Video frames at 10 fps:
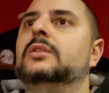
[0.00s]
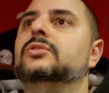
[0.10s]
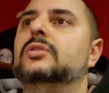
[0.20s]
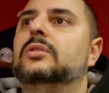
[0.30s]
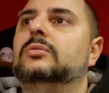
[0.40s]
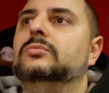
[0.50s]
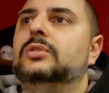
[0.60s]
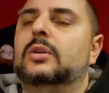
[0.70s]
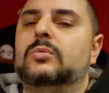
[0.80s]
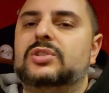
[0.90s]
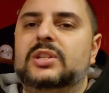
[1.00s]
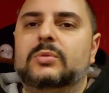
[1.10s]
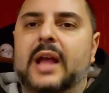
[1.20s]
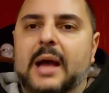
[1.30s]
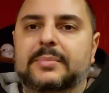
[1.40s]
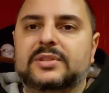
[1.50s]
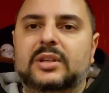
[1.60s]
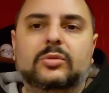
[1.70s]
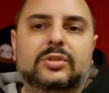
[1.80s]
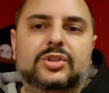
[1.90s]
So, you know, we'll see what happens.
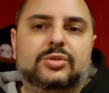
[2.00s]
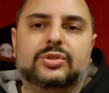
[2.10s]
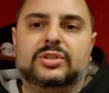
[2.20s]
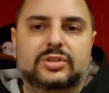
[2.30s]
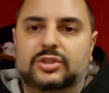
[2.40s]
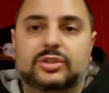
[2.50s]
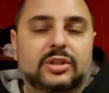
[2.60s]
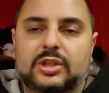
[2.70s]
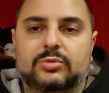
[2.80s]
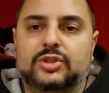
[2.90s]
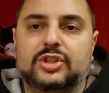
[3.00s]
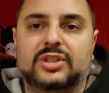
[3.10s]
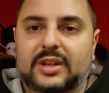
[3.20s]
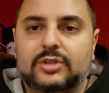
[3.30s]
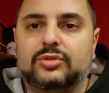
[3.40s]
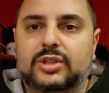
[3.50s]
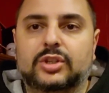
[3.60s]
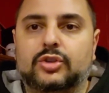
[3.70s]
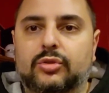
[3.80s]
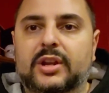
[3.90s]
I thought this was just an
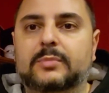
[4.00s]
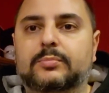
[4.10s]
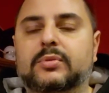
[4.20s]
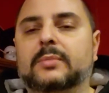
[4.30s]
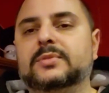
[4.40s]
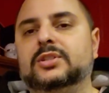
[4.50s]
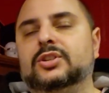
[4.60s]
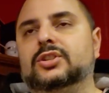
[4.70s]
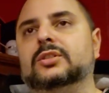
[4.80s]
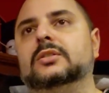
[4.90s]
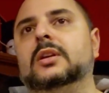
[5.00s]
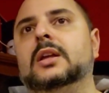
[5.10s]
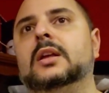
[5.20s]
interesting trade proposition.